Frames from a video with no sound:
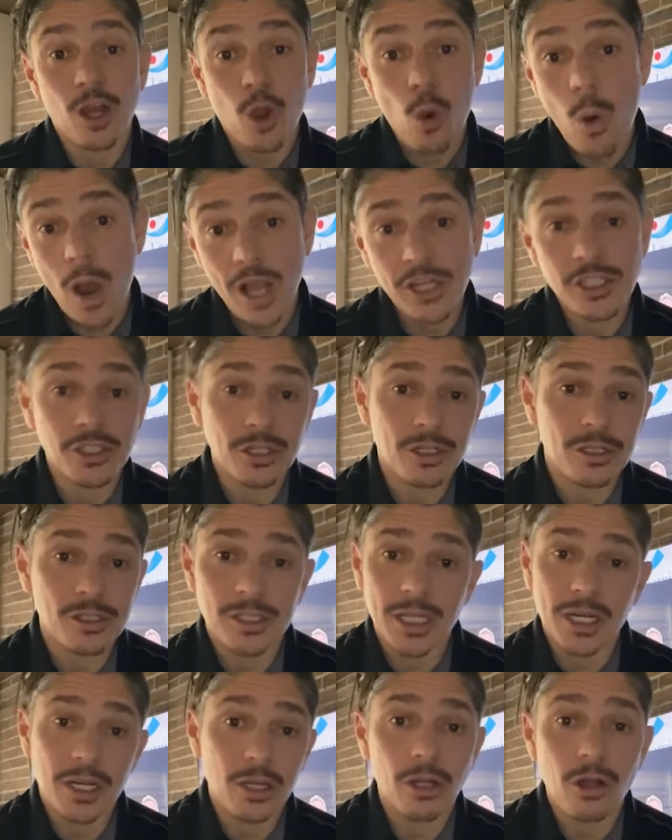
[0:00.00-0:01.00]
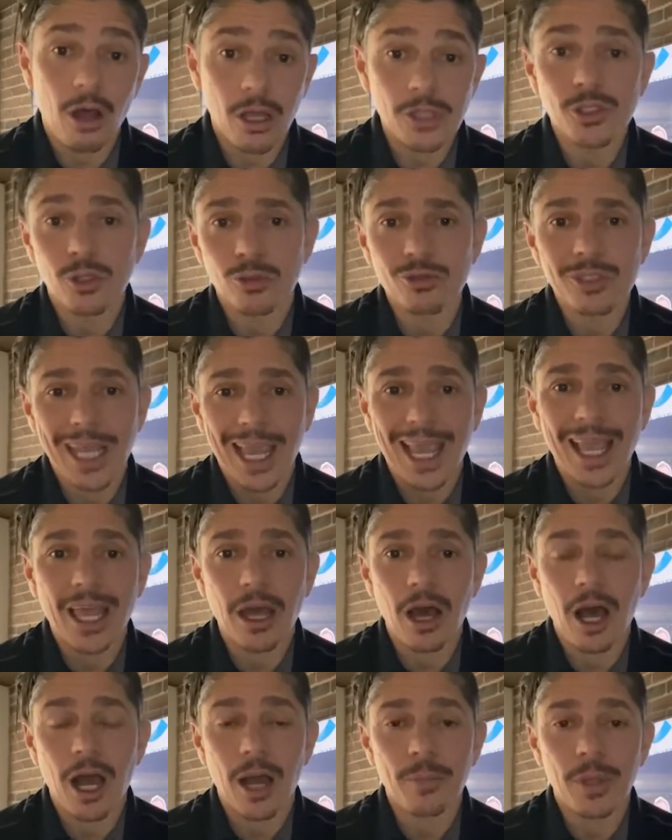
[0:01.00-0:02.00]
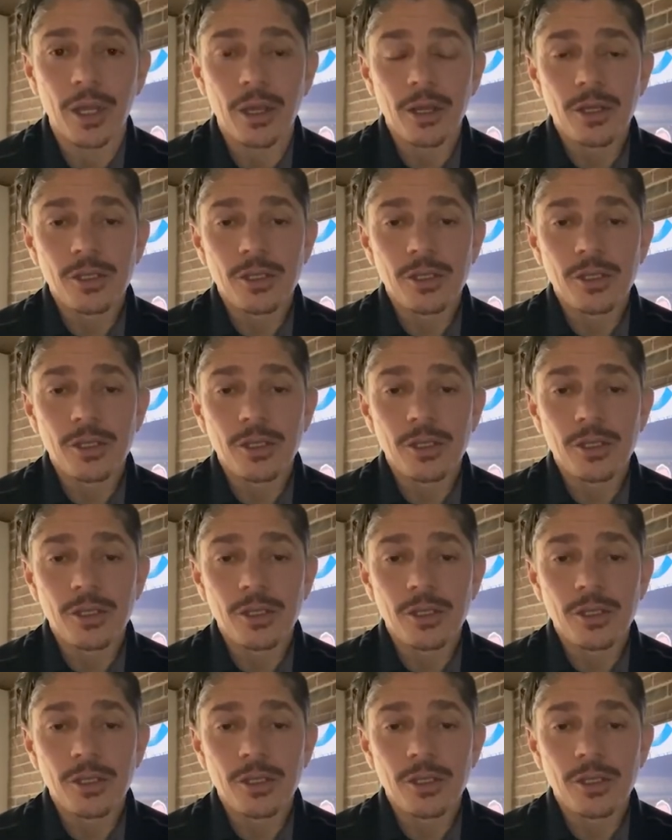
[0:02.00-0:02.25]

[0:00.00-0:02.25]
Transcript: questions that he'll also take up.